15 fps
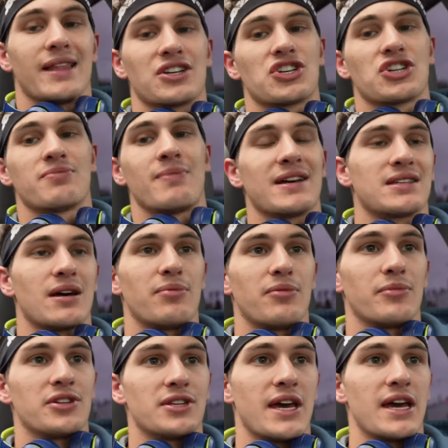And that's just my
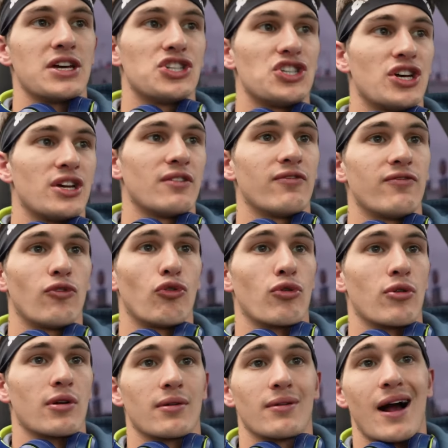supplementation
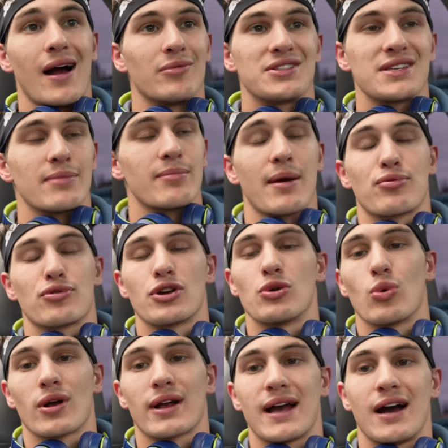for, I would say, my
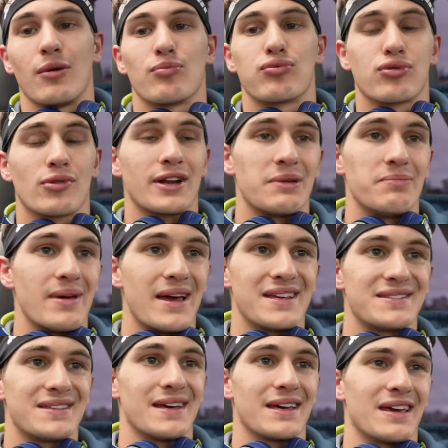pre-workout. Pretty
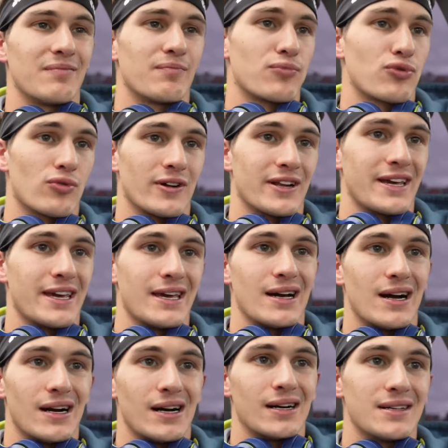basic and pretty
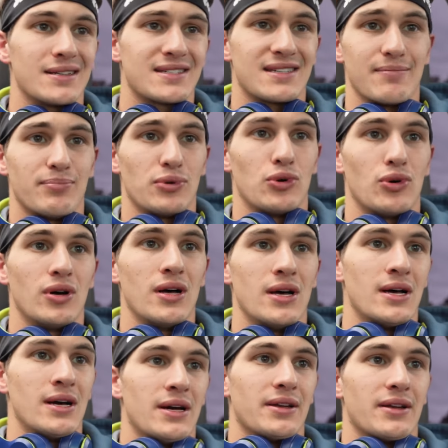simple,
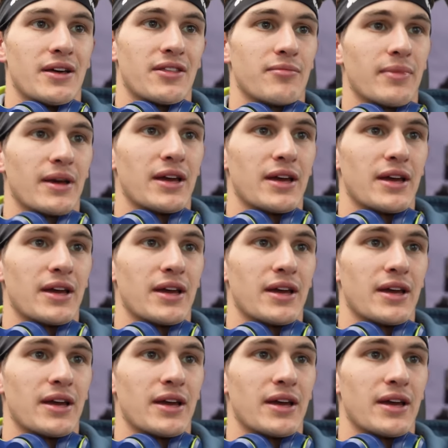nothing